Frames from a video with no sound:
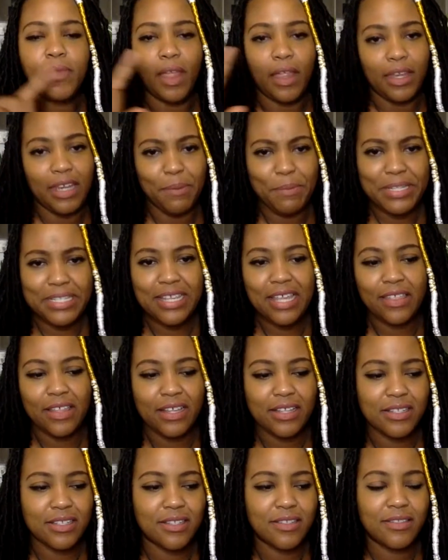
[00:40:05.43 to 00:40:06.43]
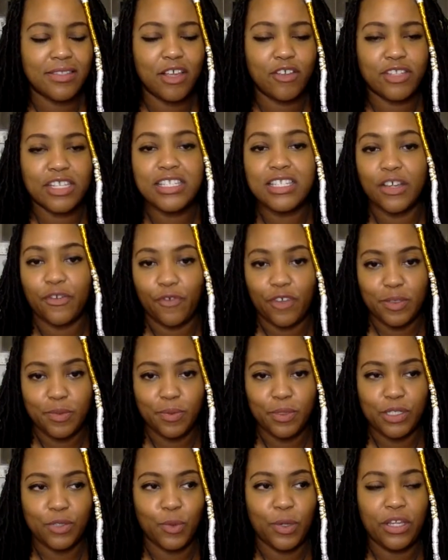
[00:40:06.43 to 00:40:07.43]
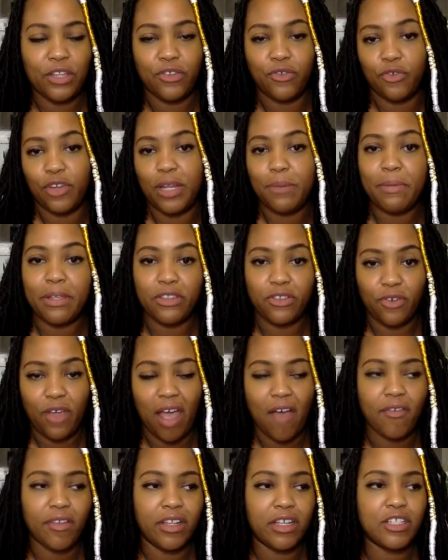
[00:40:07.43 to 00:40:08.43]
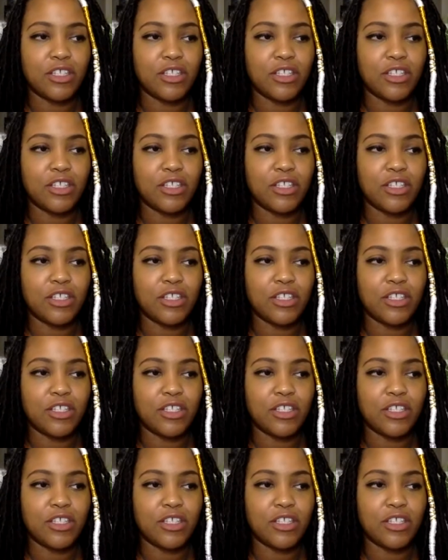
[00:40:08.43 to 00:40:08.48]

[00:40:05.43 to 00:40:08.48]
let me say this. There's a difference between dream and traveling.